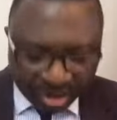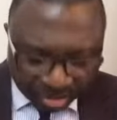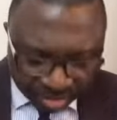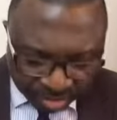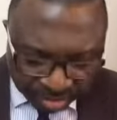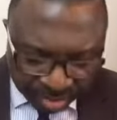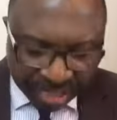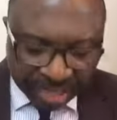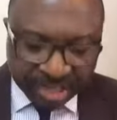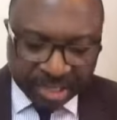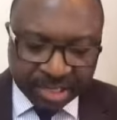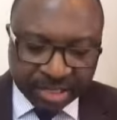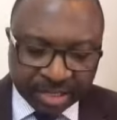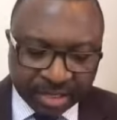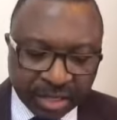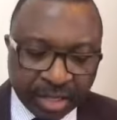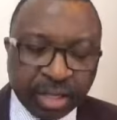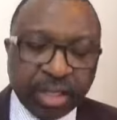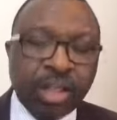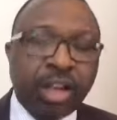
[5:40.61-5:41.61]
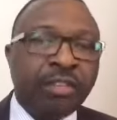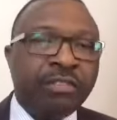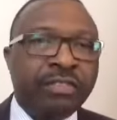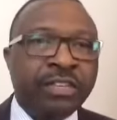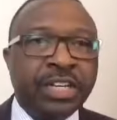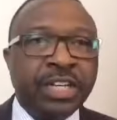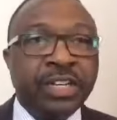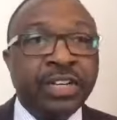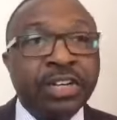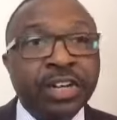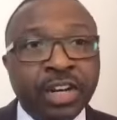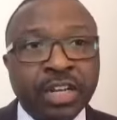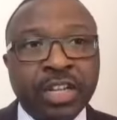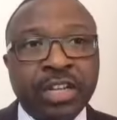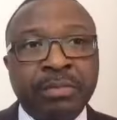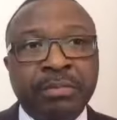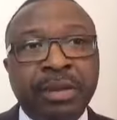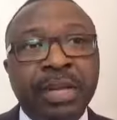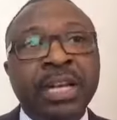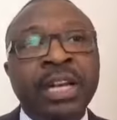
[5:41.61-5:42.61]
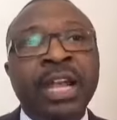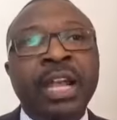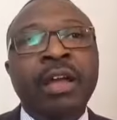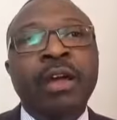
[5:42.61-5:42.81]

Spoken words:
written governing document